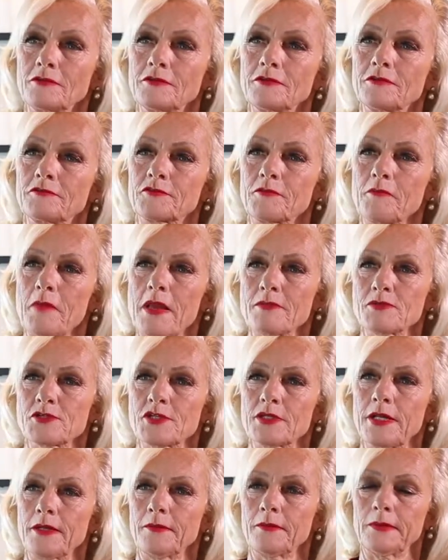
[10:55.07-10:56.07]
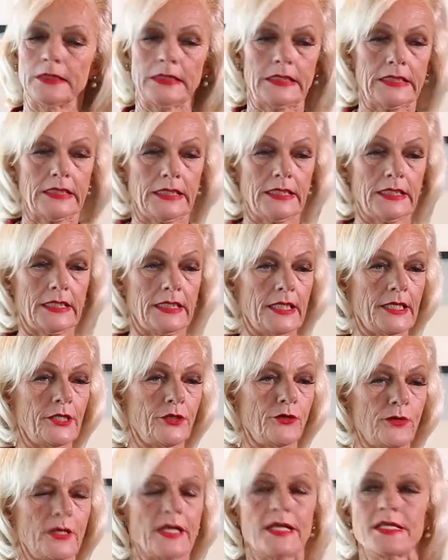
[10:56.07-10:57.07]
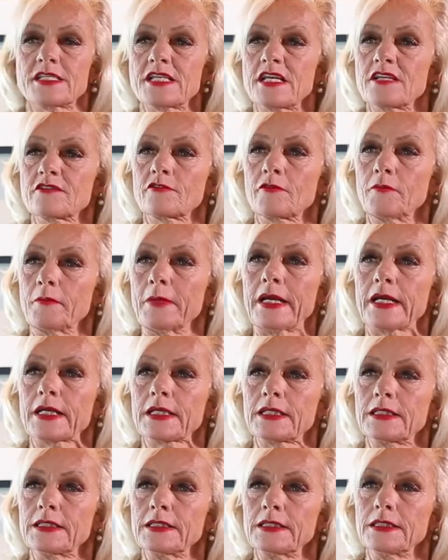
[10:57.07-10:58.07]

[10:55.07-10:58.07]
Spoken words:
from Amsterdam and the United States of America.